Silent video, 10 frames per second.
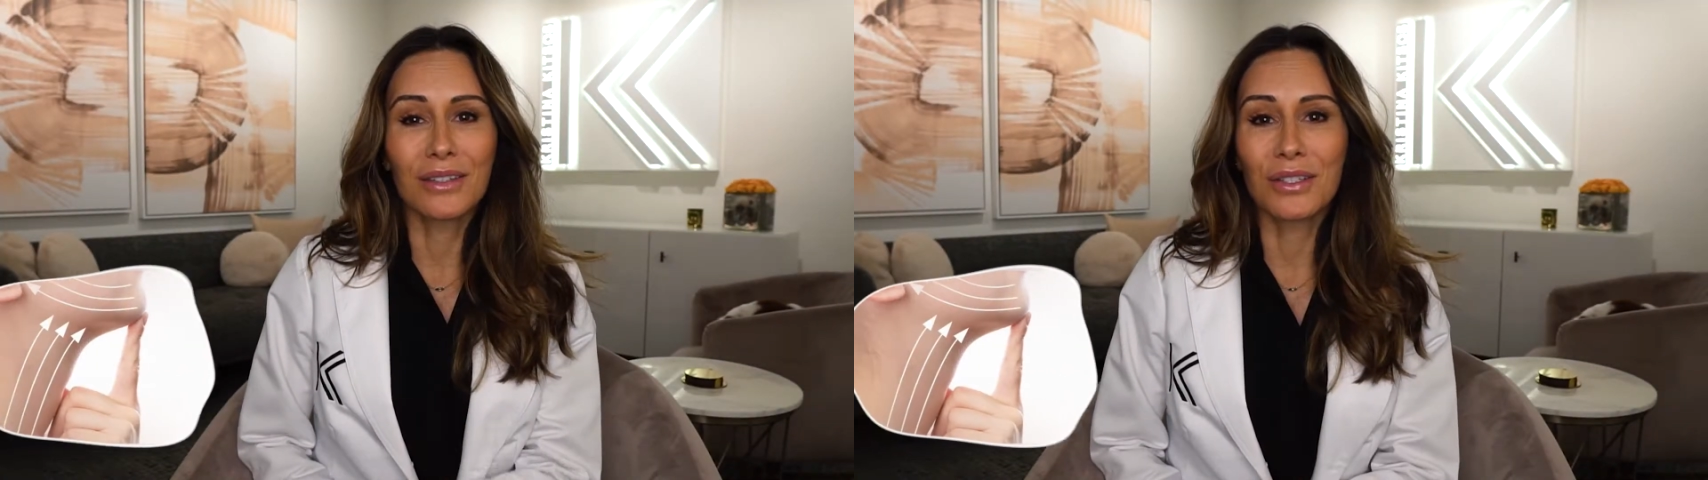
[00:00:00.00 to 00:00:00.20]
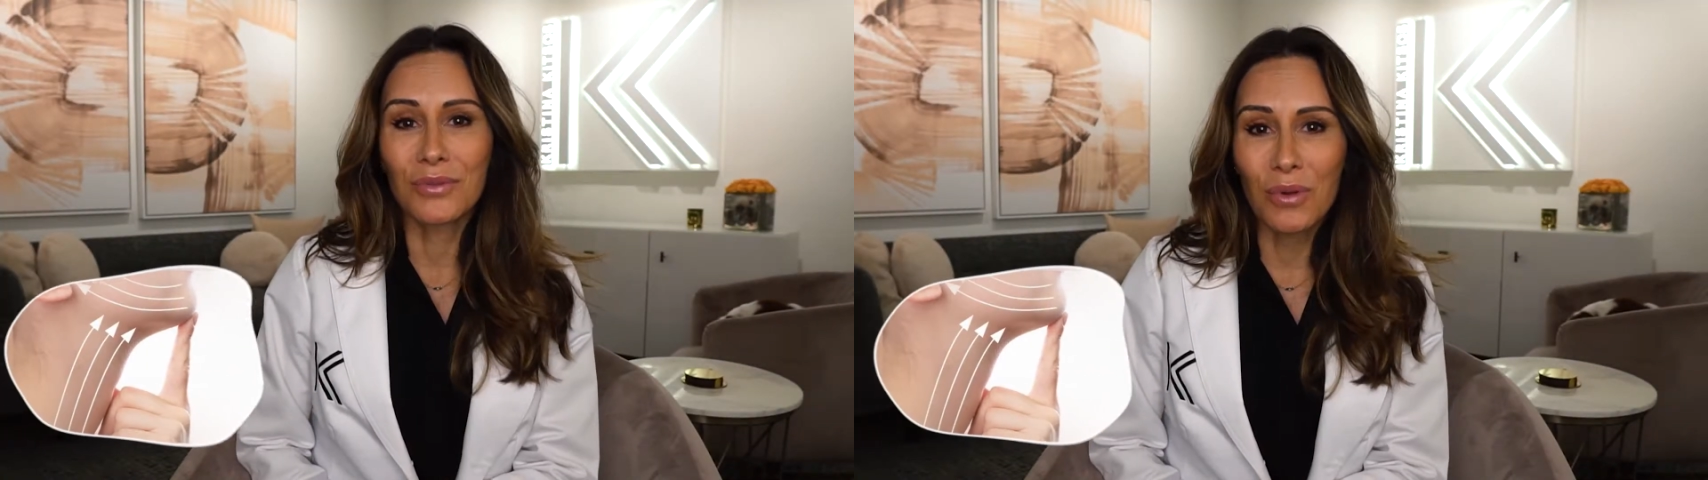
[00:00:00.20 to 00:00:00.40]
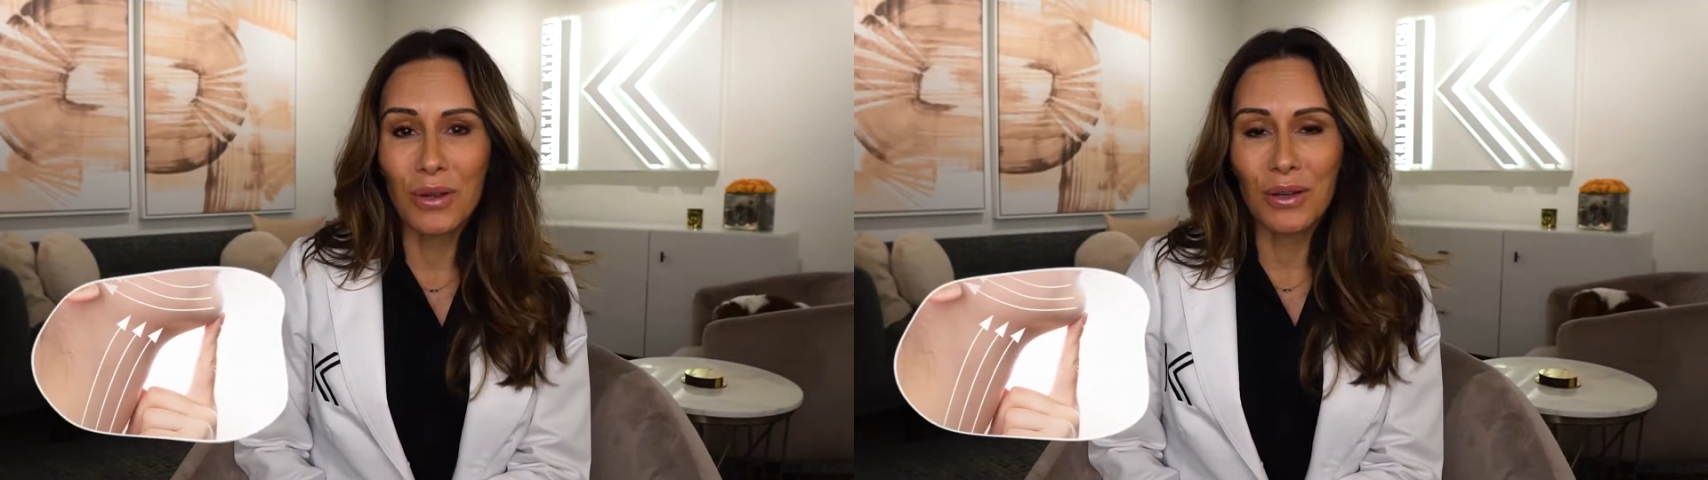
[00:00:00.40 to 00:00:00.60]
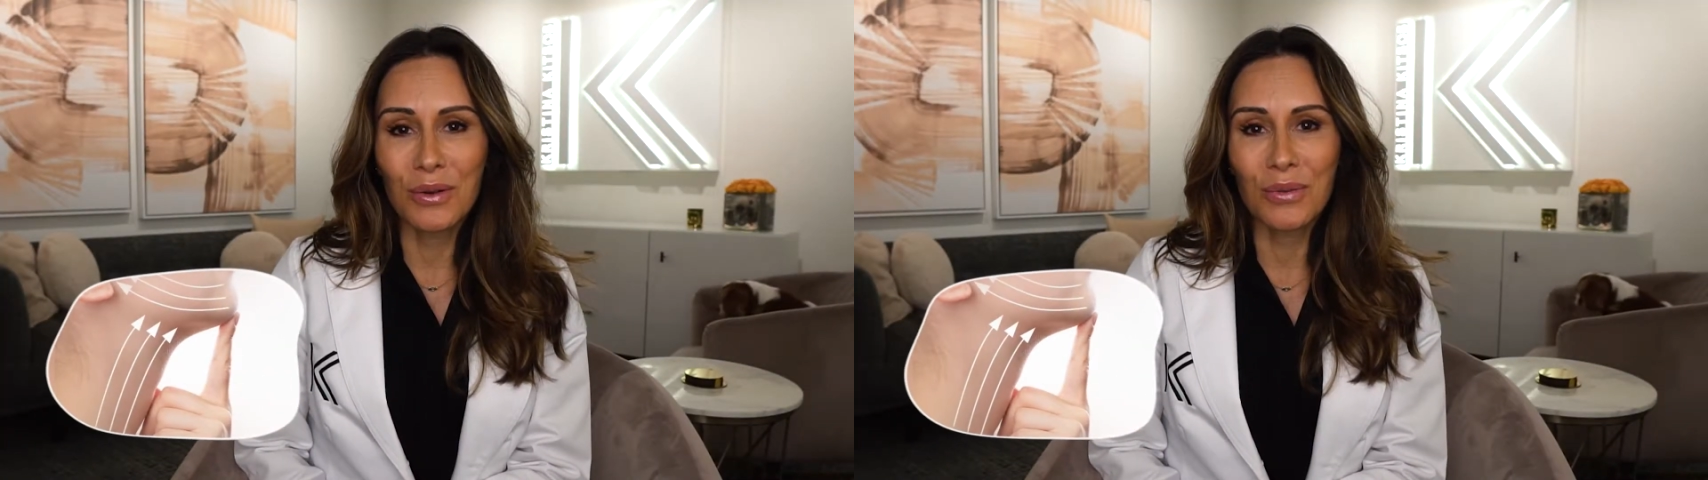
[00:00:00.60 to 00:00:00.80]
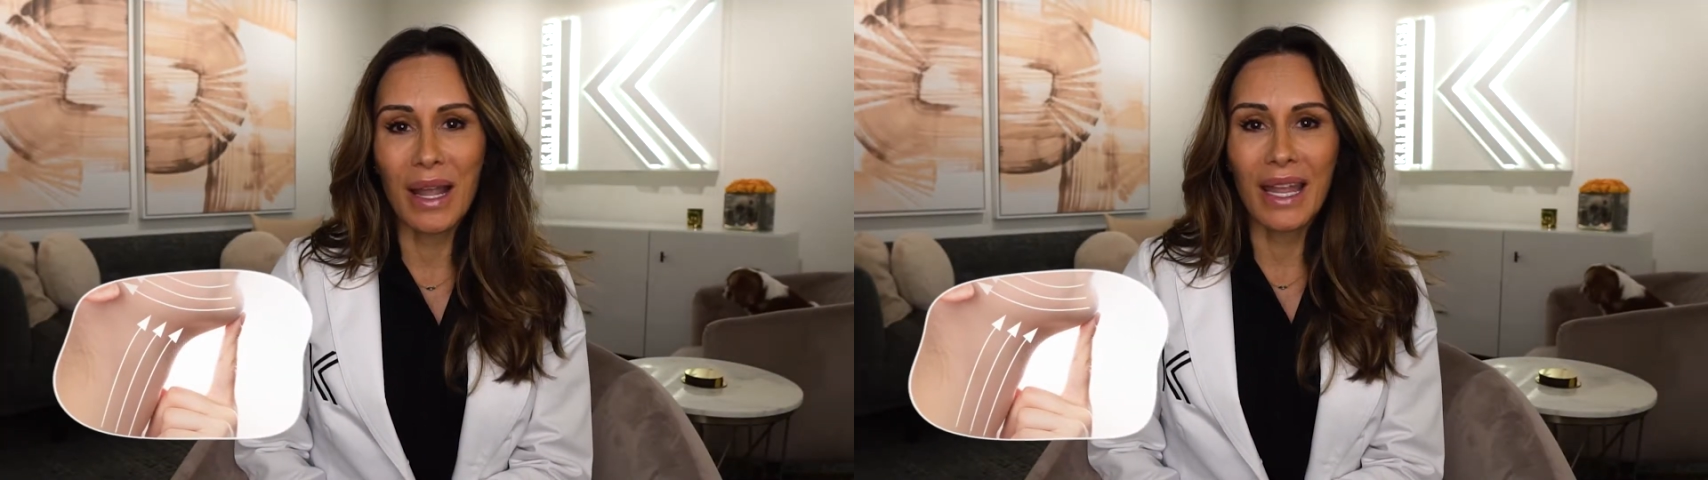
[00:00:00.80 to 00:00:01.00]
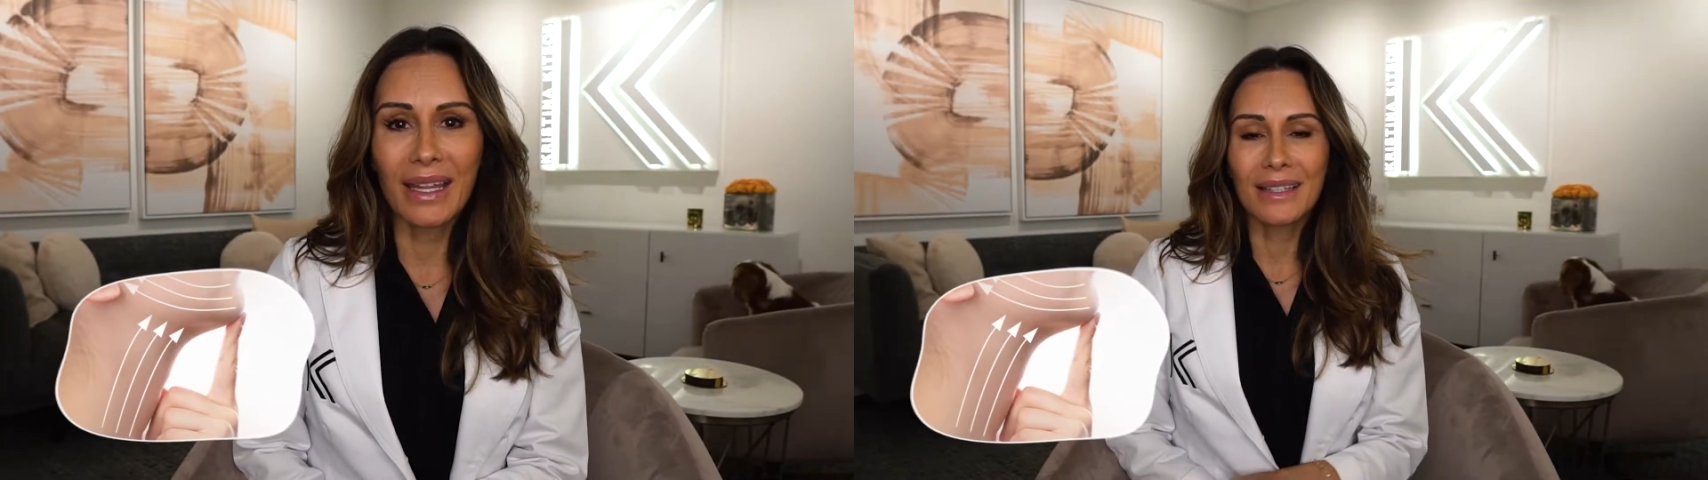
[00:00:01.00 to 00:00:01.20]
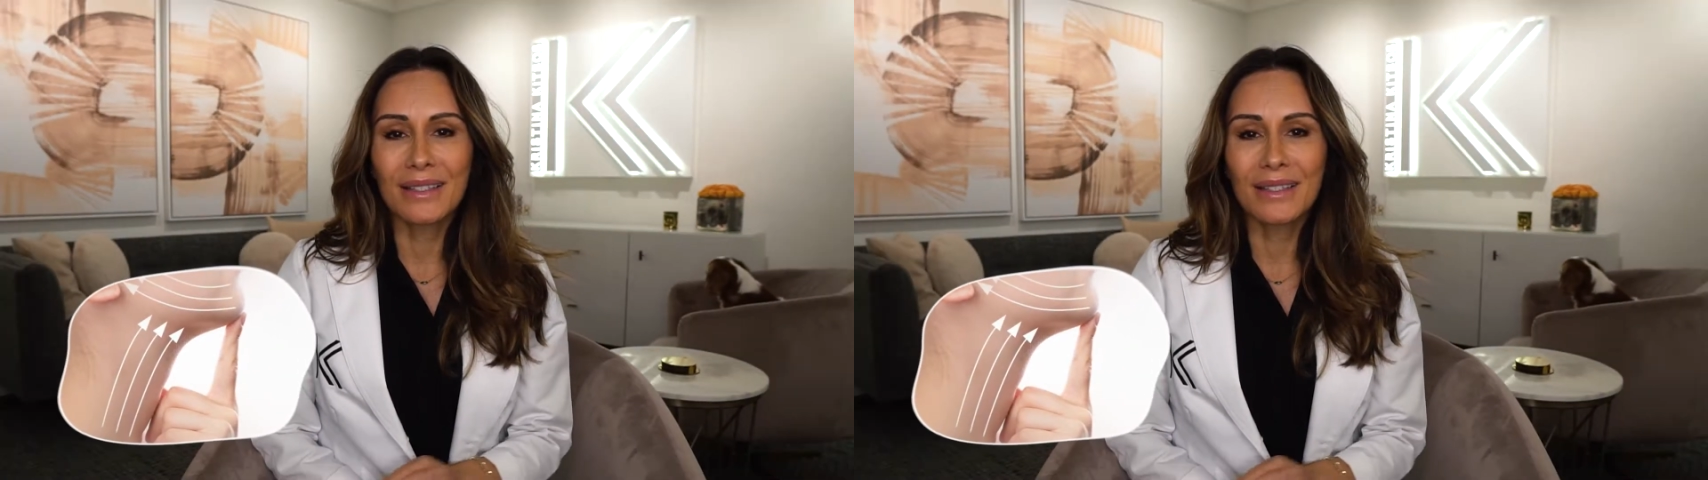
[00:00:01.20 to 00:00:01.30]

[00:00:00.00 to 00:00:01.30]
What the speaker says: that just won't go away.